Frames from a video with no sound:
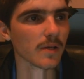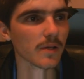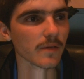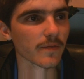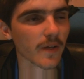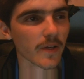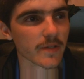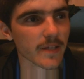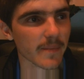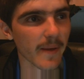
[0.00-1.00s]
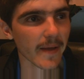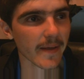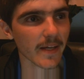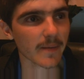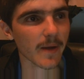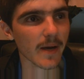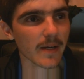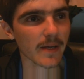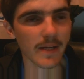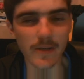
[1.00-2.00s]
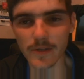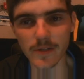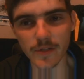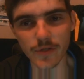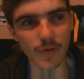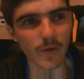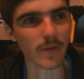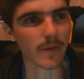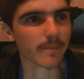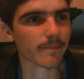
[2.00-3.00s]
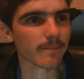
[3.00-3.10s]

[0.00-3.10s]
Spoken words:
Fellow centre-back Callum Hardy, he couldn't control it,